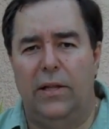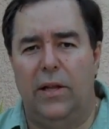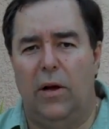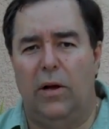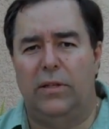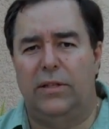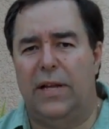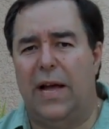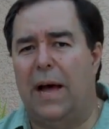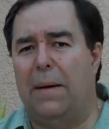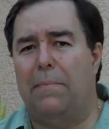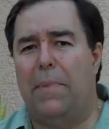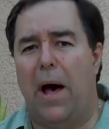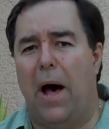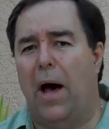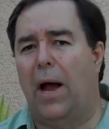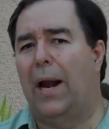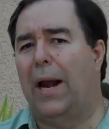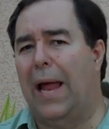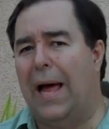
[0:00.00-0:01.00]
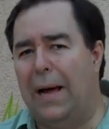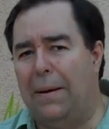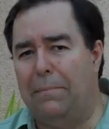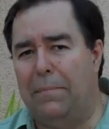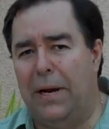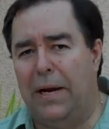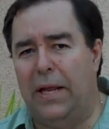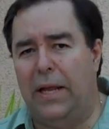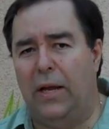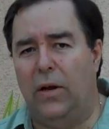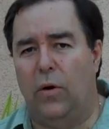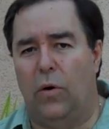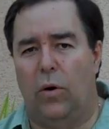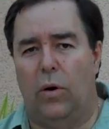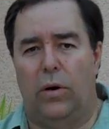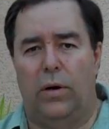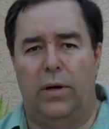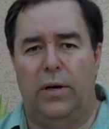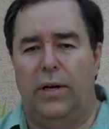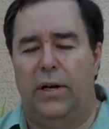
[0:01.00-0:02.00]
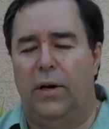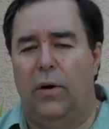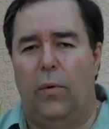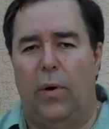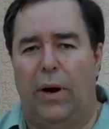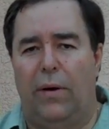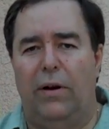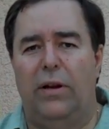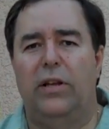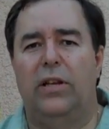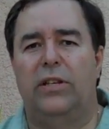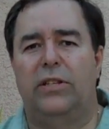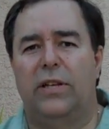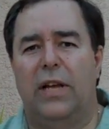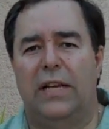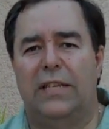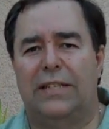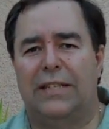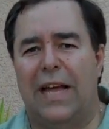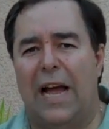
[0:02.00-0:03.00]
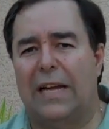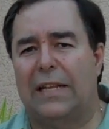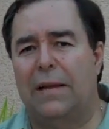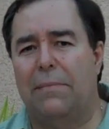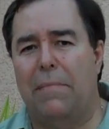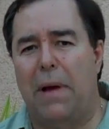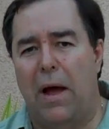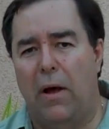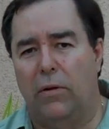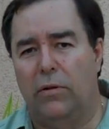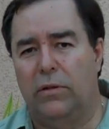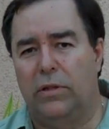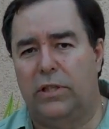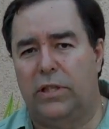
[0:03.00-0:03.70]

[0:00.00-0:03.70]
No, it's not about a lot of money or whatever. It's an exact amount.